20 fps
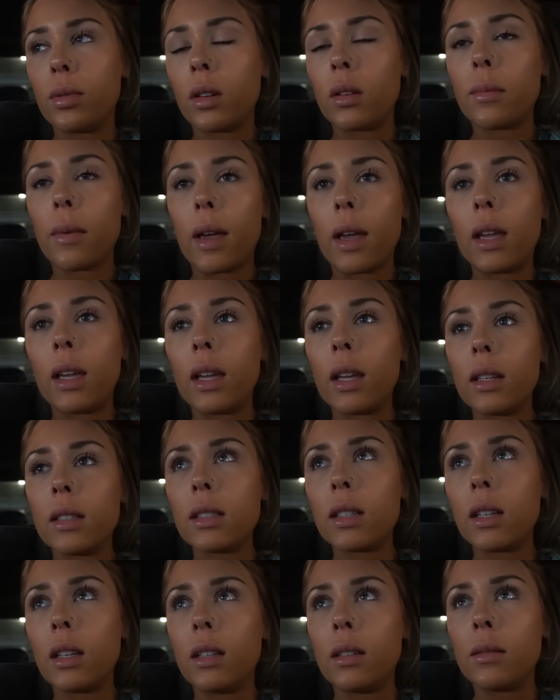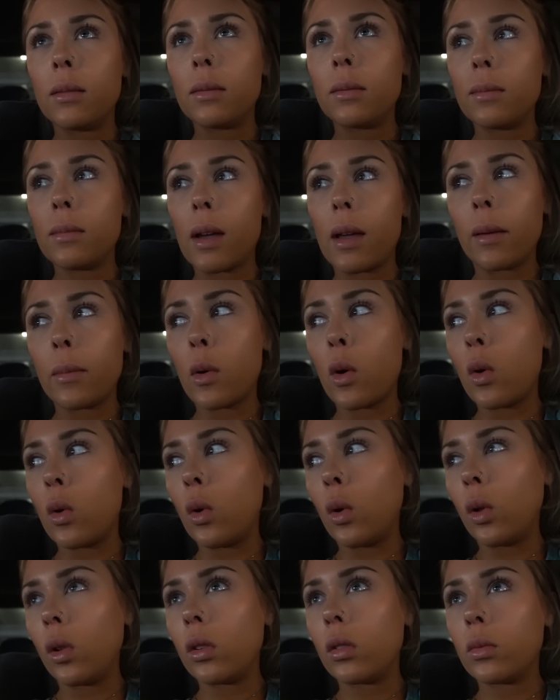put my hand in my
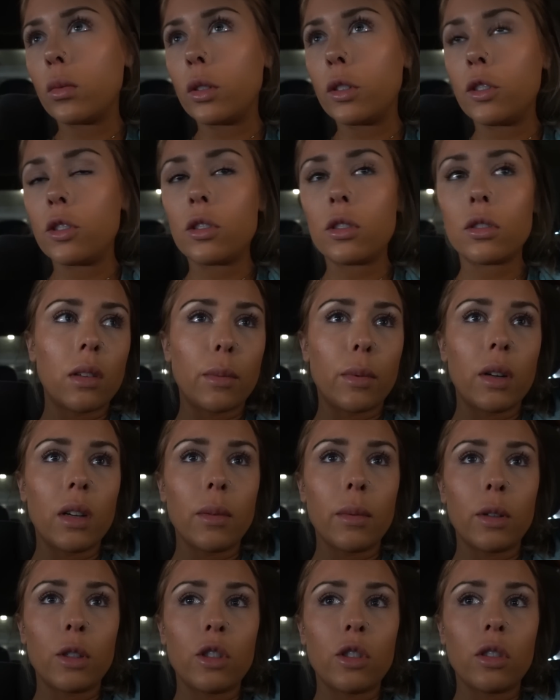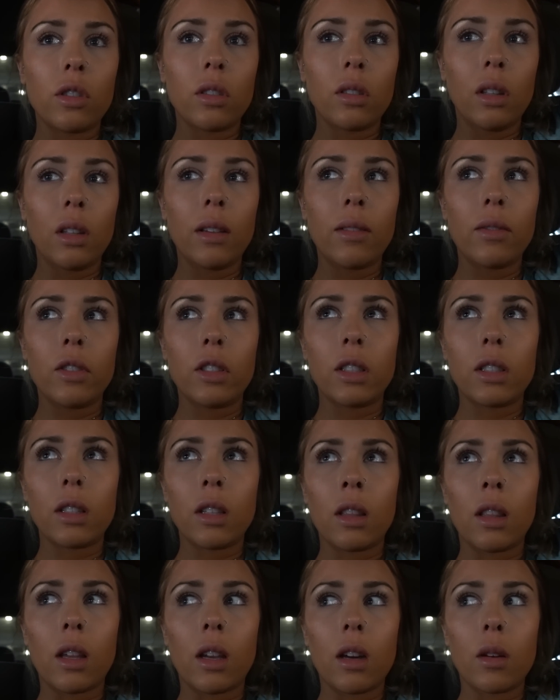bowl, which it pretty much just lives
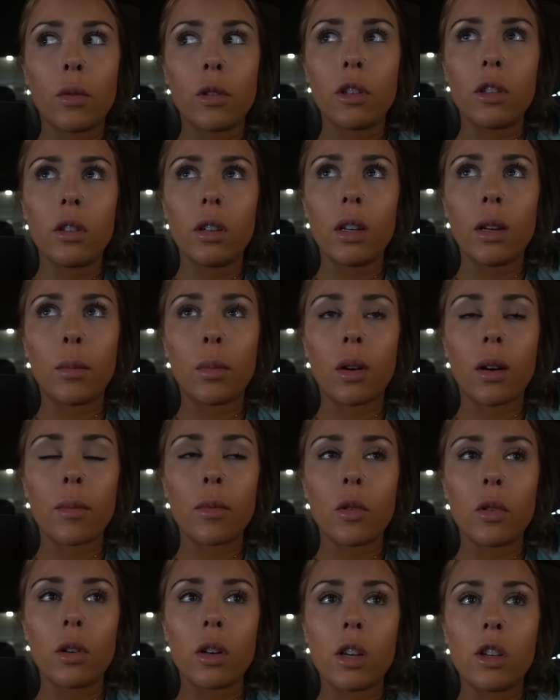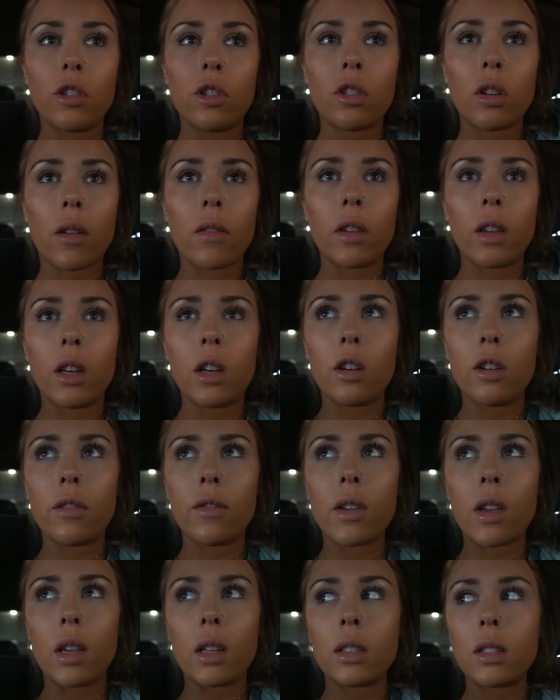in there when you're eating popcorn and you're shoving it in your
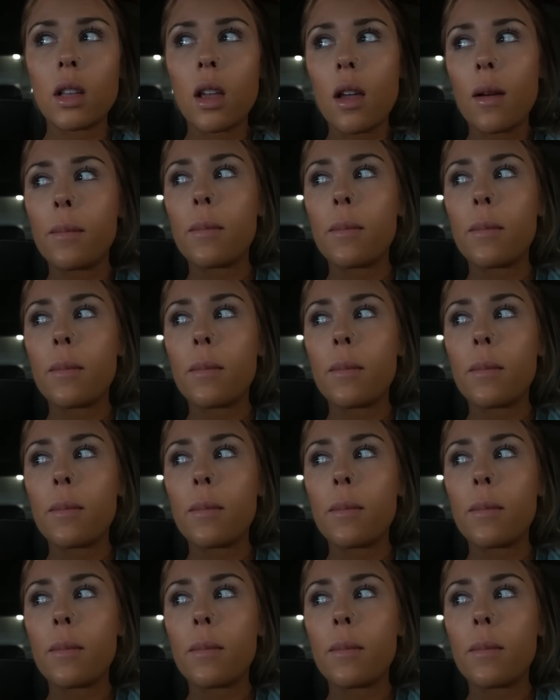face,